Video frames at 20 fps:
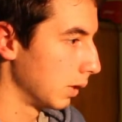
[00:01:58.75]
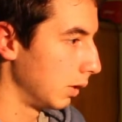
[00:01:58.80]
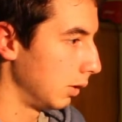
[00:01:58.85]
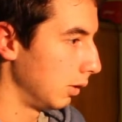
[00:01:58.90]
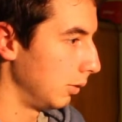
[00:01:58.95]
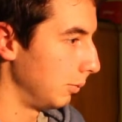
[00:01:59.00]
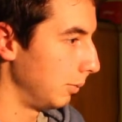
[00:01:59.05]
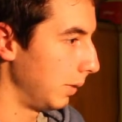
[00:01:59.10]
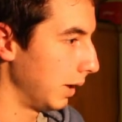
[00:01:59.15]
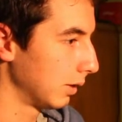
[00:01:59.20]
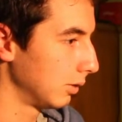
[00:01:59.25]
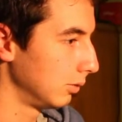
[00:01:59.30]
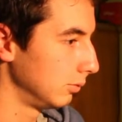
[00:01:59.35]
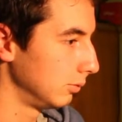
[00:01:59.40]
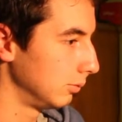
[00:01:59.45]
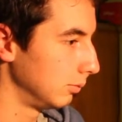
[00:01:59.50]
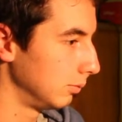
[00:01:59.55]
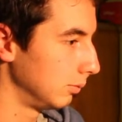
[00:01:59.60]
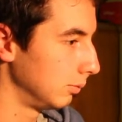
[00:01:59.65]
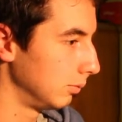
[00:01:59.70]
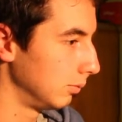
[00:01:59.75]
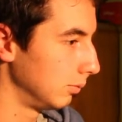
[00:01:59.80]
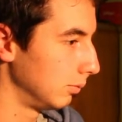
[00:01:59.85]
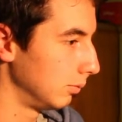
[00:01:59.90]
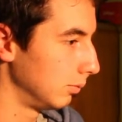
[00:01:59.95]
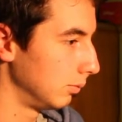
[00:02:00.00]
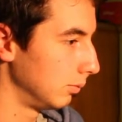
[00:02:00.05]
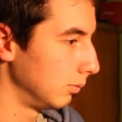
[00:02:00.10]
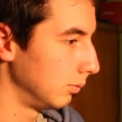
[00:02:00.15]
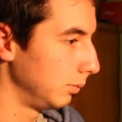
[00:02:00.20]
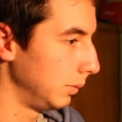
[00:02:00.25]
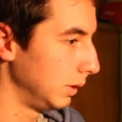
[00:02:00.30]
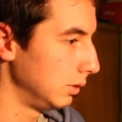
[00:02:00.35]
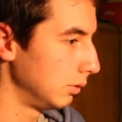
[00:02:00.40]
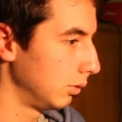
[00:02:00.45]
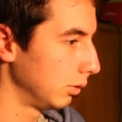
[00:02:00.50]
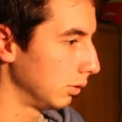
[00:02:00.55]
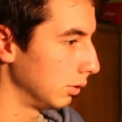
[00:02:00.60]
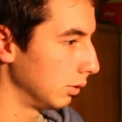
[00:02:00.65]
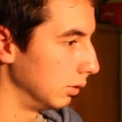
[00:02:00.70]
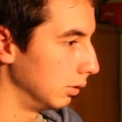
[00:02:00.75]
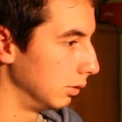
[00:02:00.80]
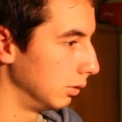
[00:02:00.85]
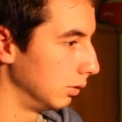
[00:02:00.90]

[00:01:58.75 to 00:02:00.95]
Oh, Michael, he's loading.